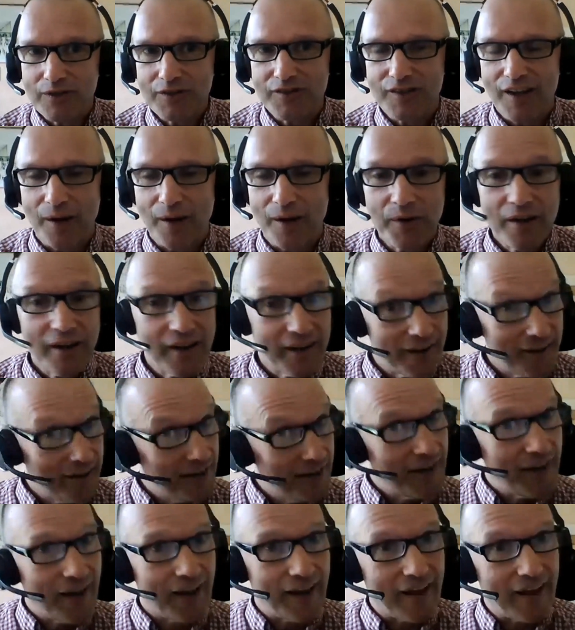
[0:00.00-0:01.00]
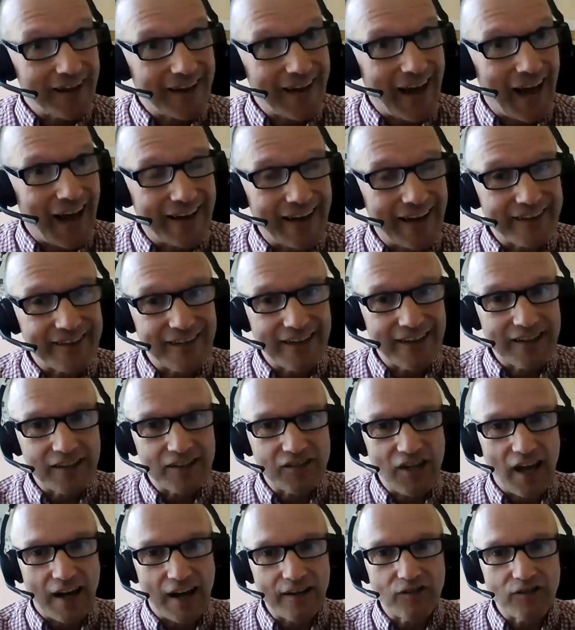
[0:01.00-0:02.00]
So I guess a little
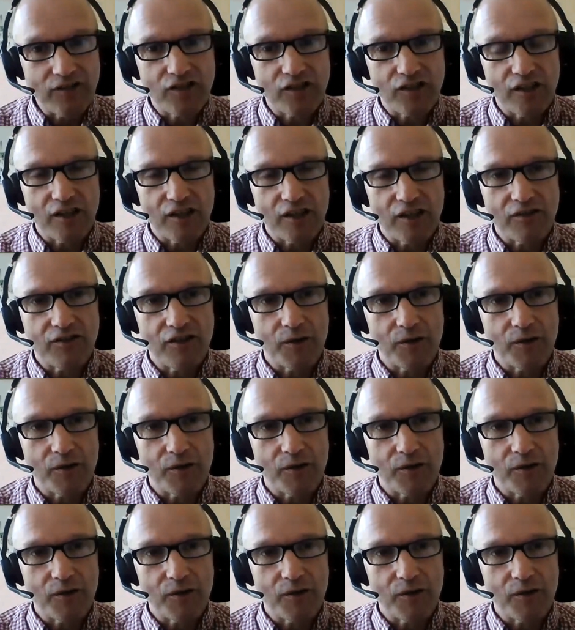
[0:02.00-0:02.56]
challenge to you